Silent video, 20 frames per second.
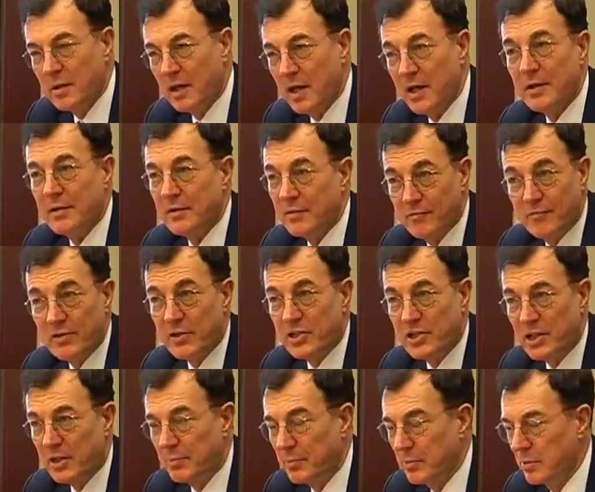and very
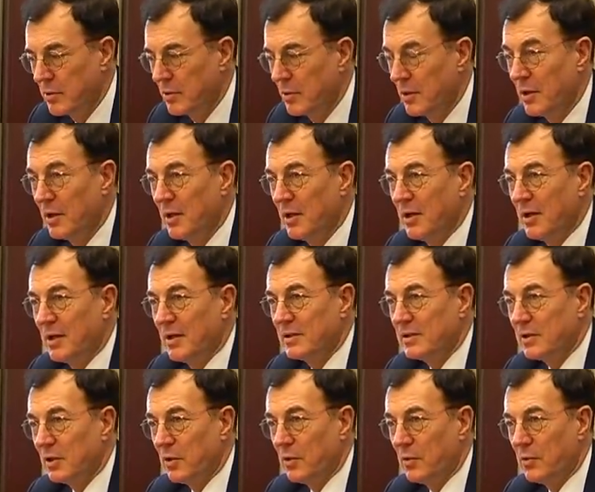cheap.
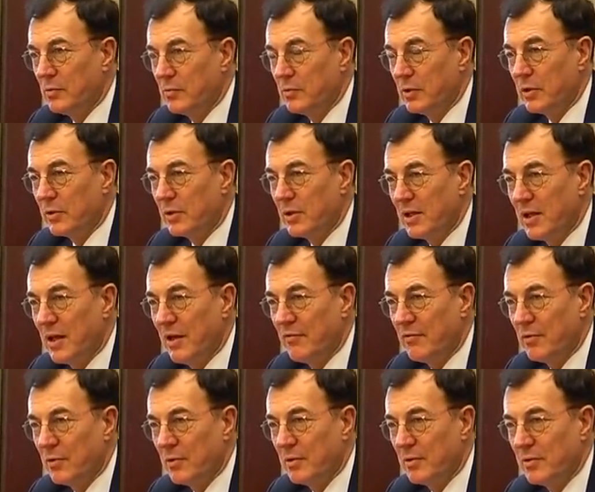So where you can have
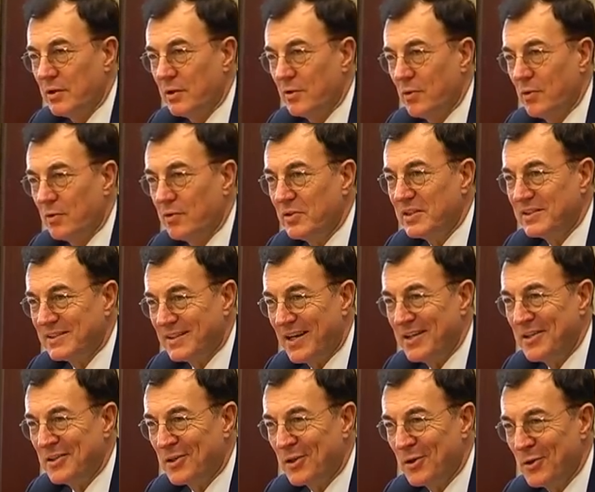your own
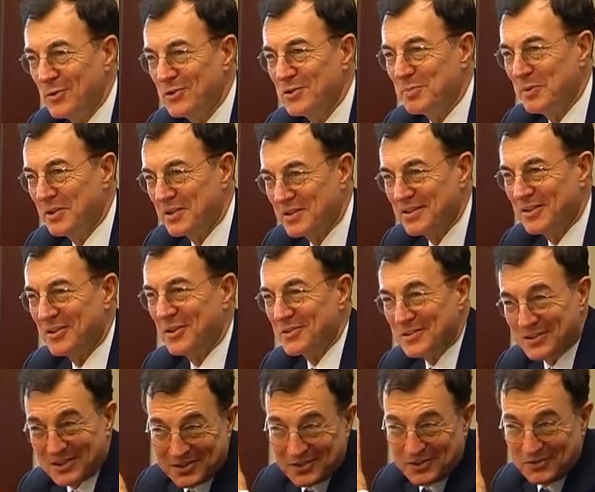designer clothes, but not
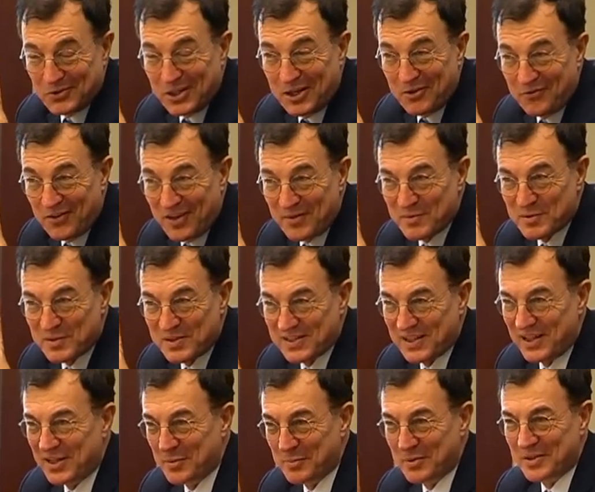a really famous
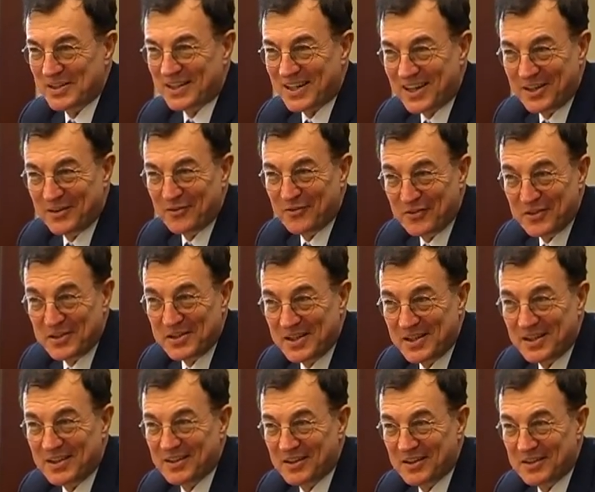designer, but a kind of very
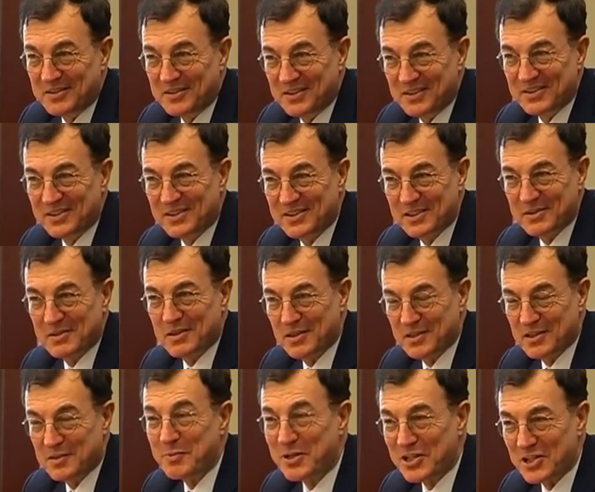
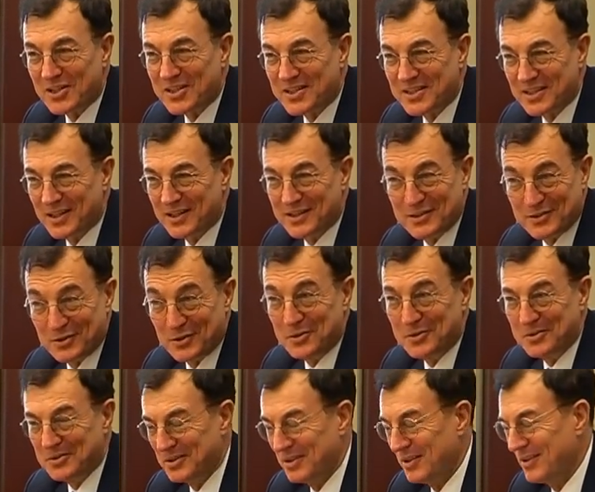special design. So,
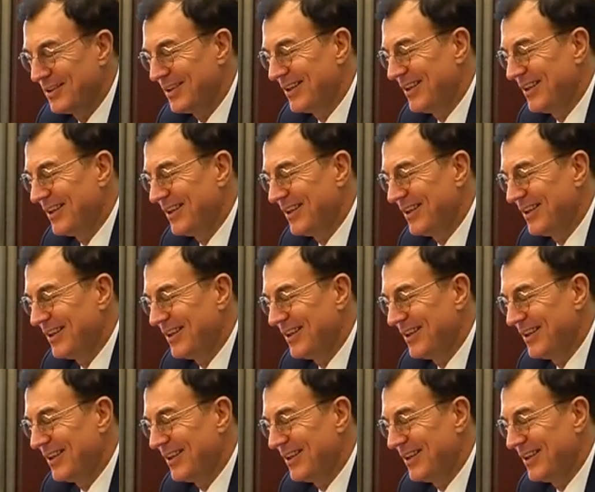yeah.